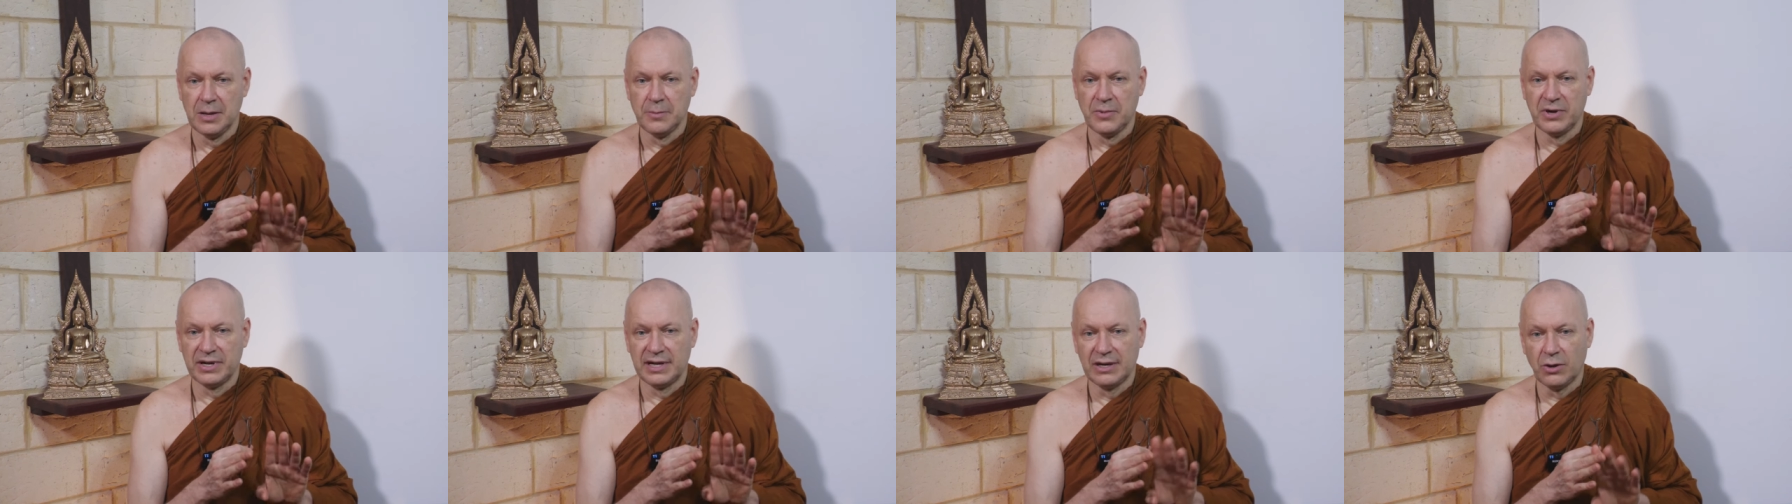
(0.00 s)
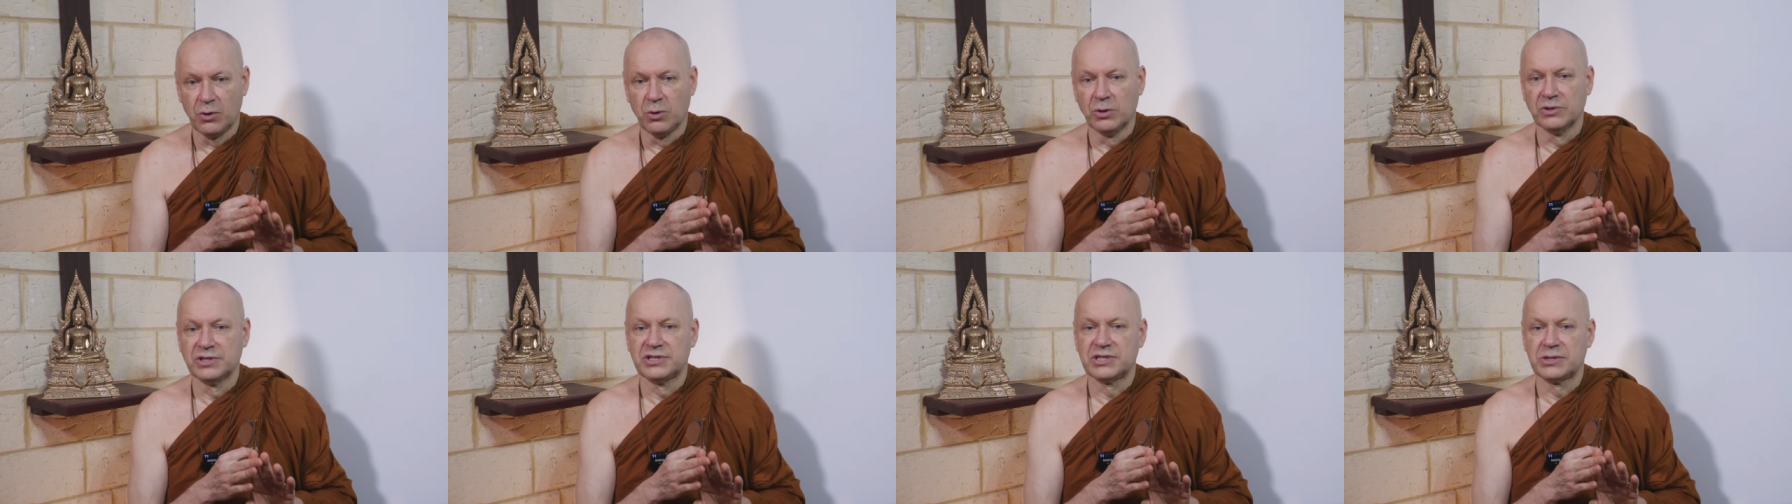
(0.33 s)
but it
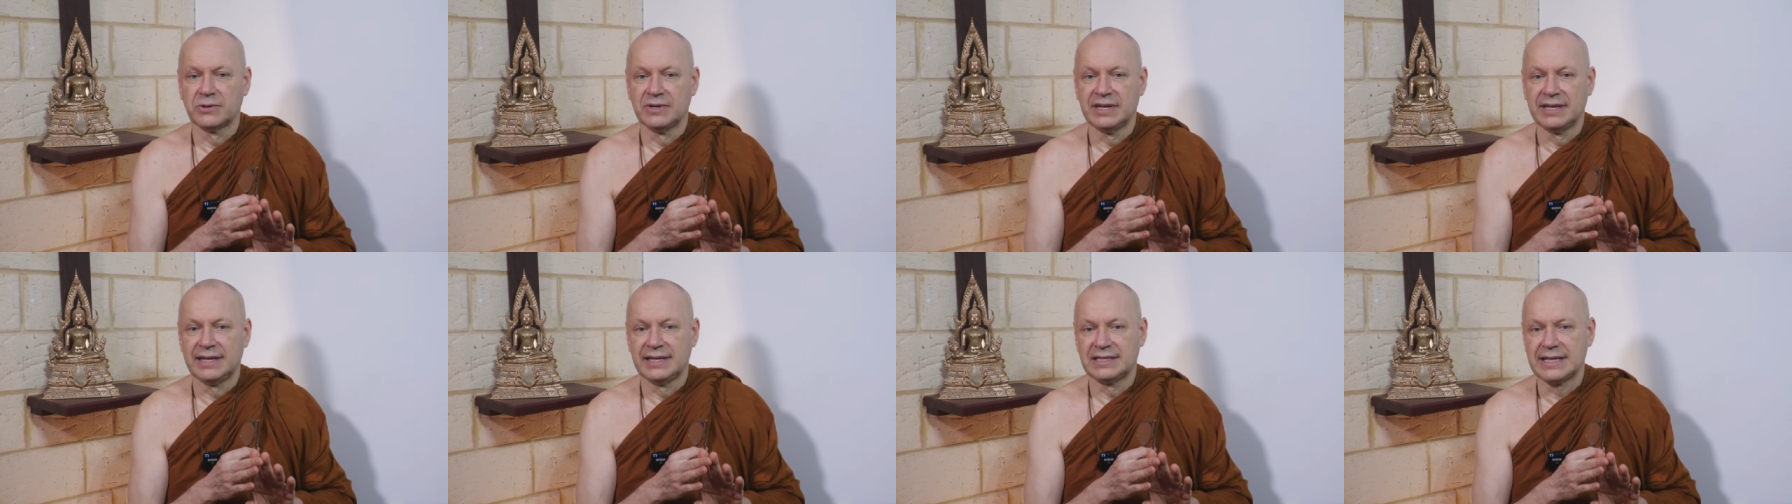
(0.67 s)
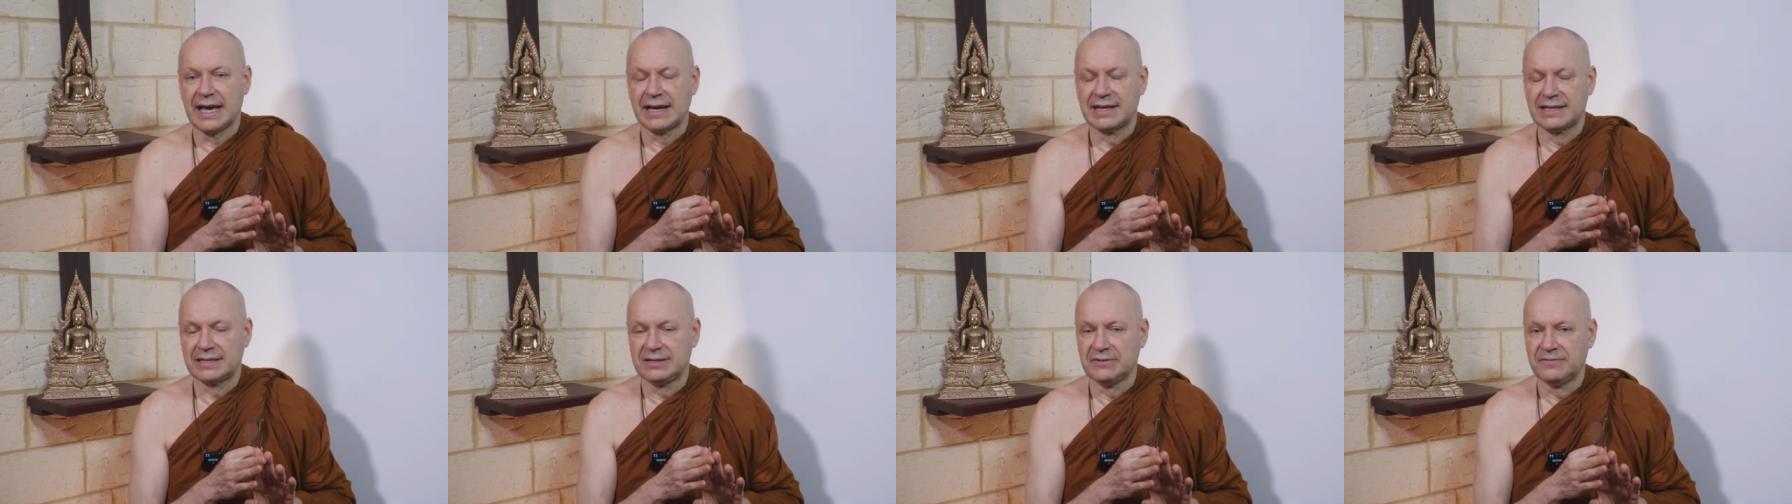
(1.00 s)
also it is
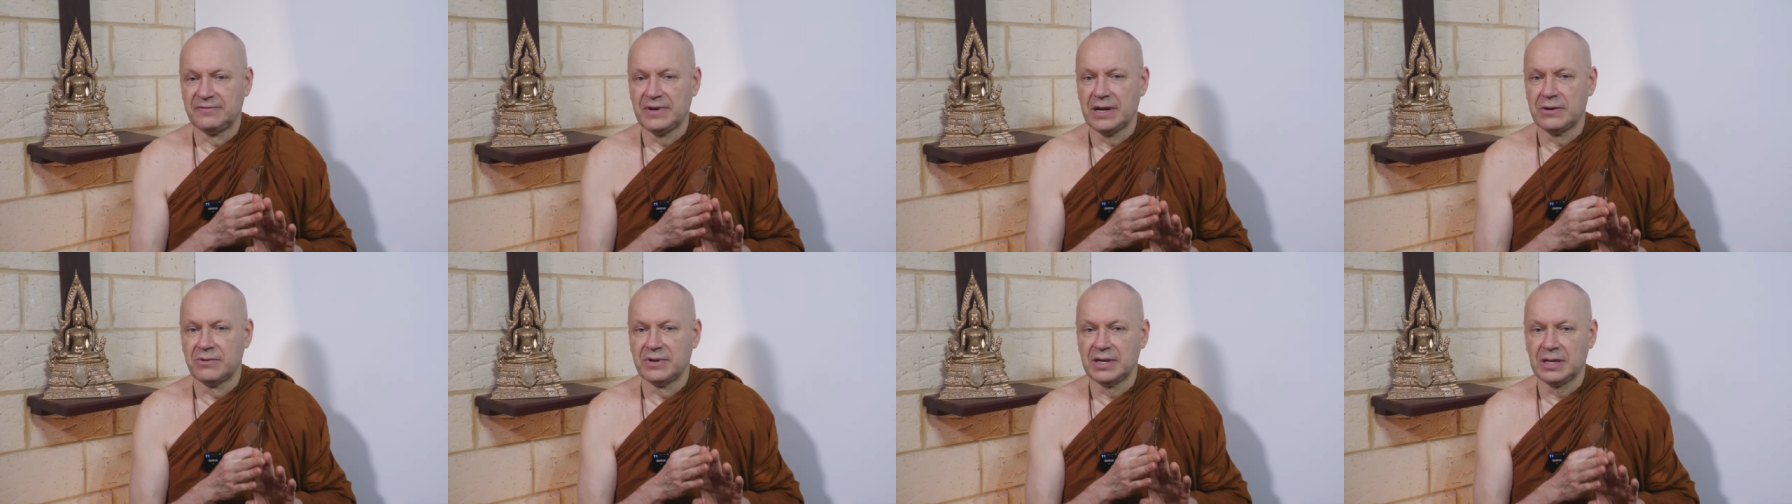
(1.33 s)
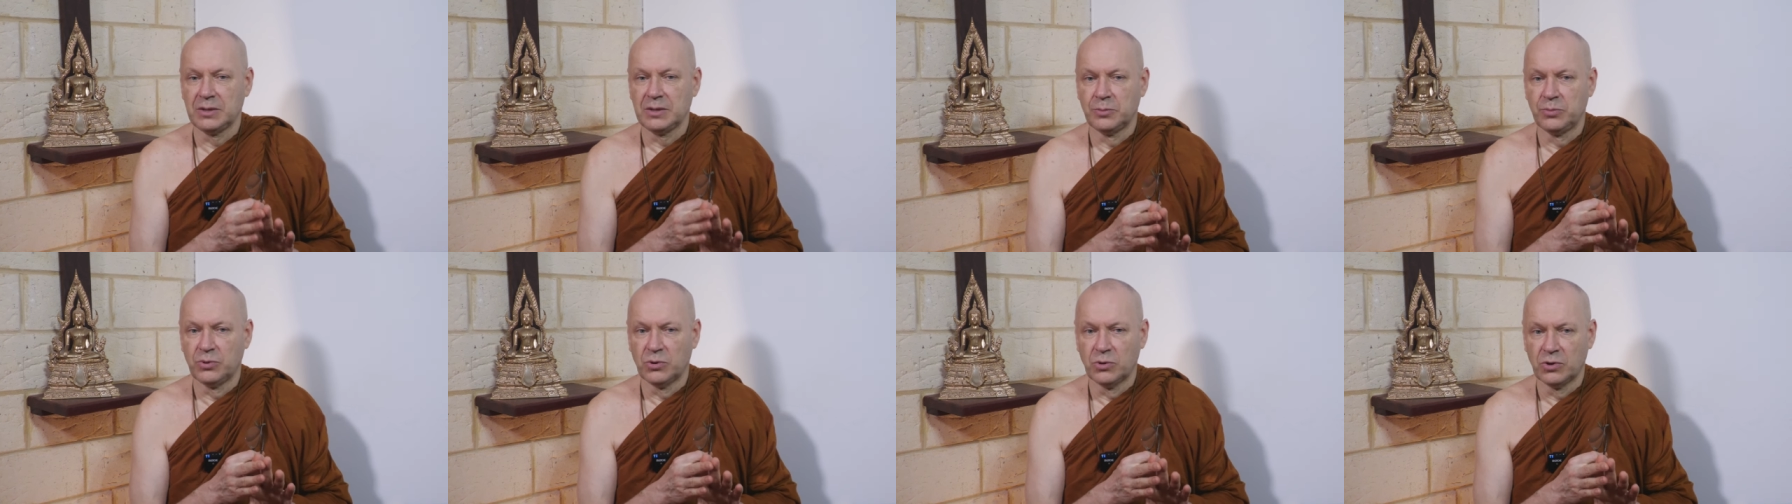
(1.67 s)
actually very
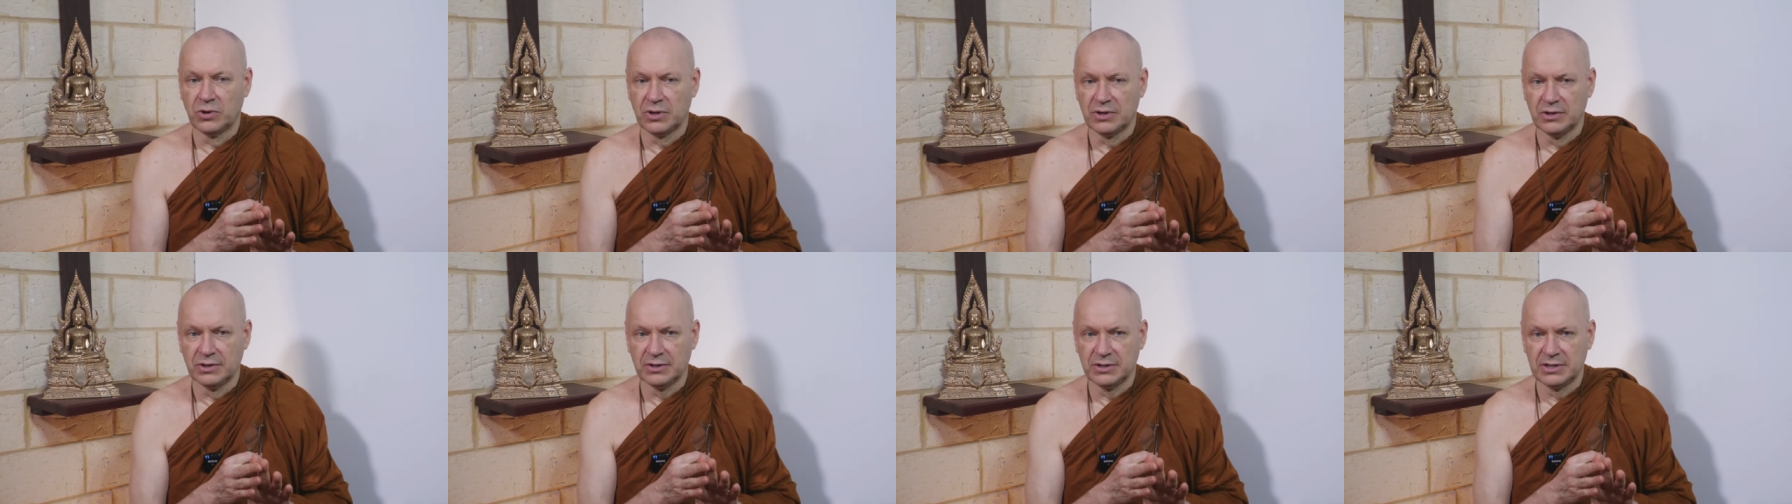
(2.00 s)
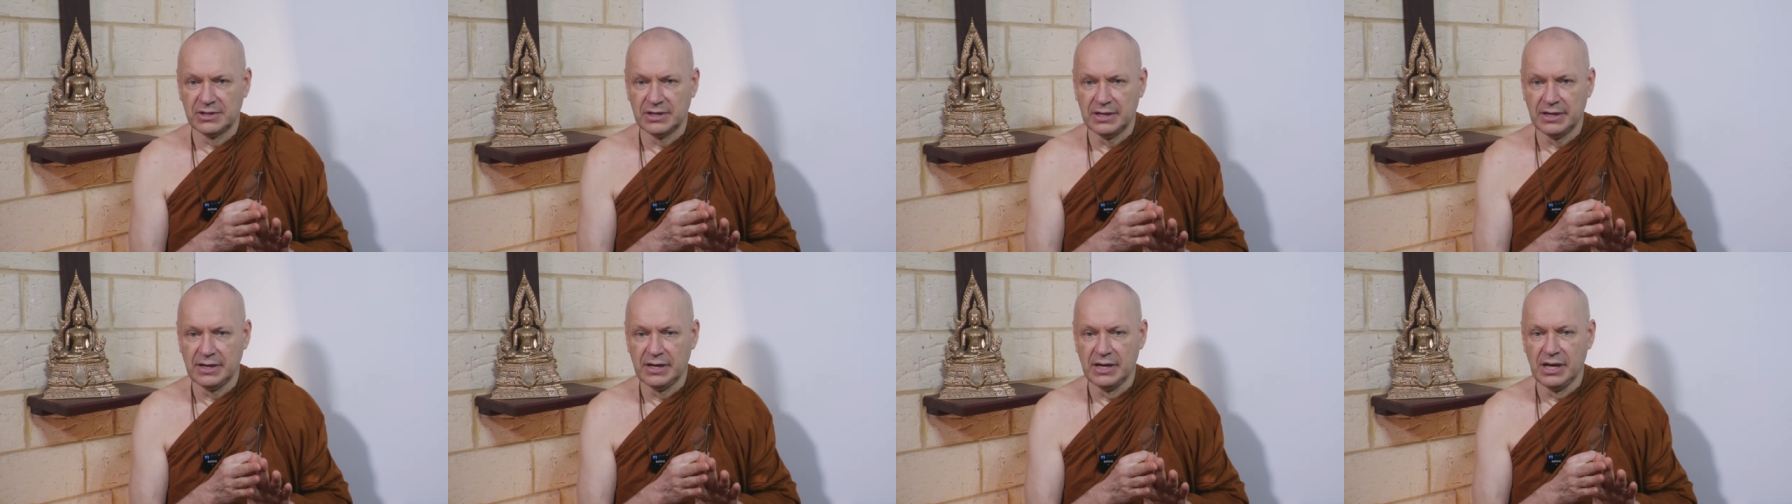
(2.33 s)
important.